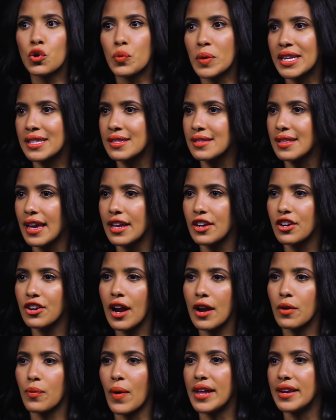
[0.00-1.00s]
weeks later,
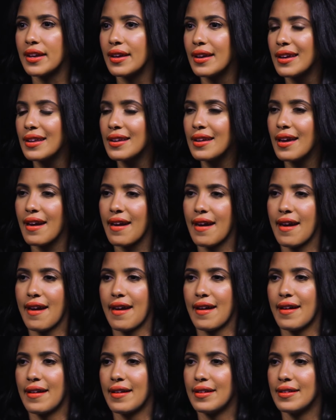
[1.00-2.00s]
I went in
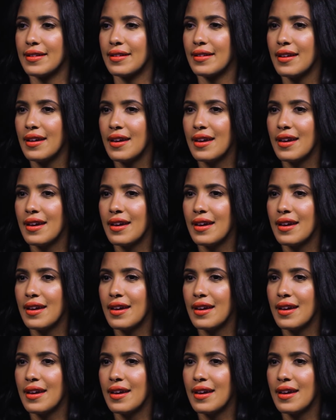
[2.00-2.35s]
and